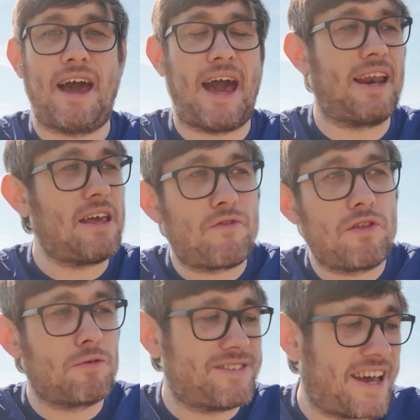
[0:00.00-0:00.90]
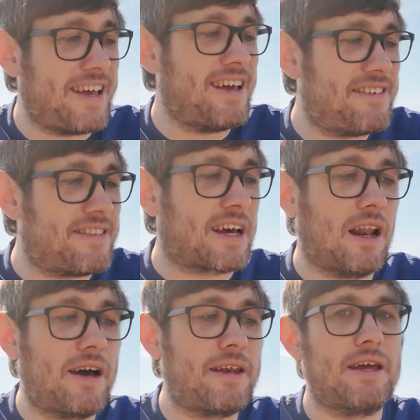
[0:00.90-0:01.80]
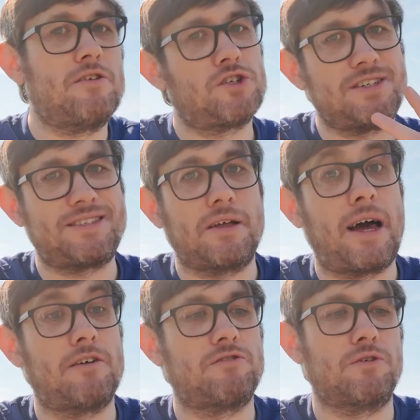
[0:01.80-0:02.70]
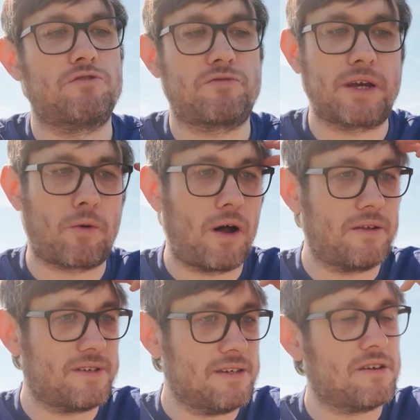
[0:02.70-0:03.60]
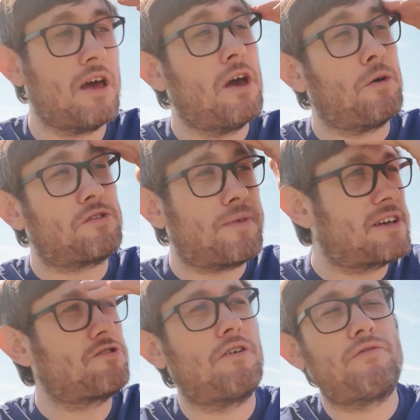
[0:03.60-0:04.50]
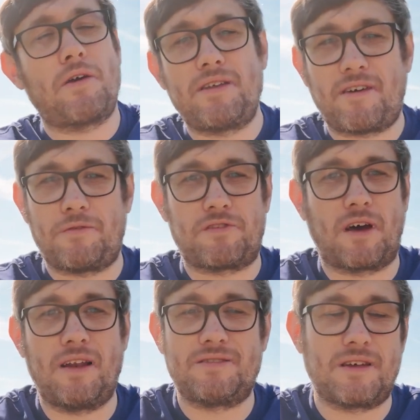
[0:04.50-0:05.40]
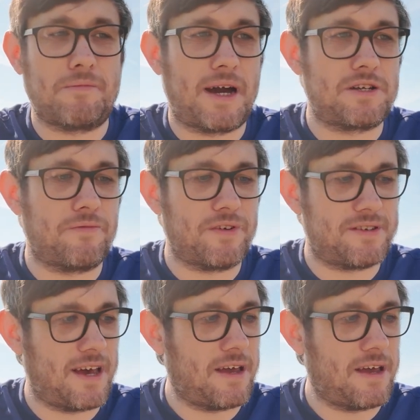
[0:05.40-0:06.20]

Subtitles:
And even though Tate is declining, she still has those 3 qualities, which makes her a very tough stylistic matchup for